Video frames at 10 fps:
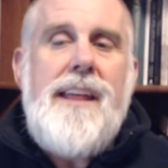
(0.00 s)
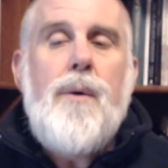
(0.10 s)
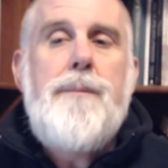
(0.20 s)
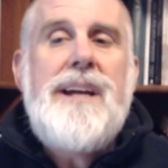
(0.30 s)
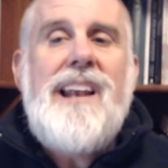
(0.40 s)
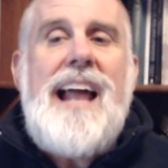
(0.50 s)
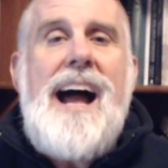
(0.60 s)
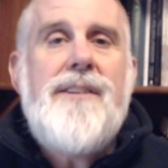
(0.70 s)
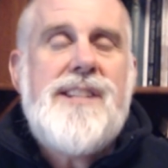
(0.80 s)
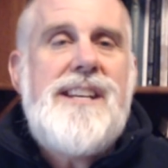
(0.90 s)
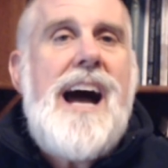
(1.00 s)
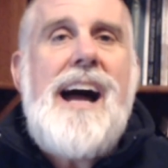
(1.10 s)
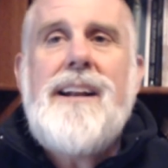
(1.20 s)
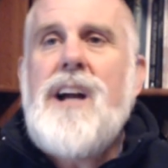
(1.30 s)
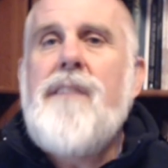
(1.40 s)
would be allowed to
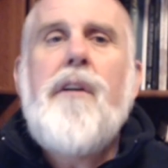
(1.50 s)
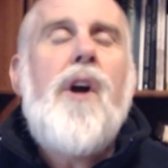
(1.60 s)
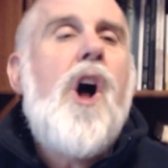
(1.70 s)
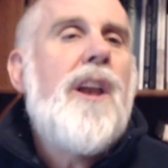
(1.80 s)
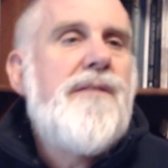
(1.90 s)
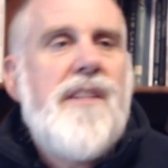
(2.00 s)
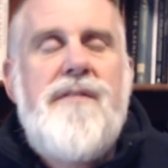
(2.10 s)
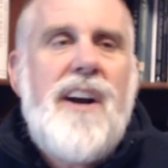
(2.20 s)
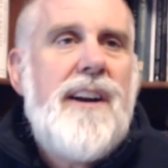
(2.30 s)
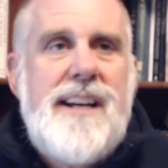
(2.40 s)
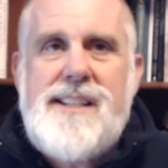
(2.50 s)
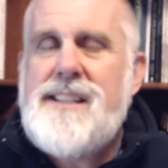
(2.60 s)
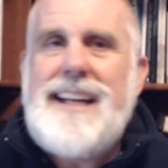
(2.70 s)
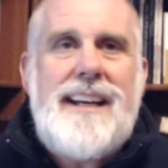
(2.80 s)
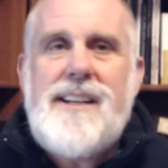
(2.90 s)
not cover all of the various
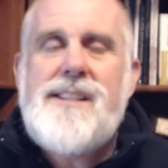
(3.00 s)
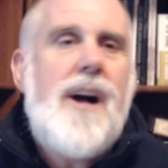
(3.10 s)
things,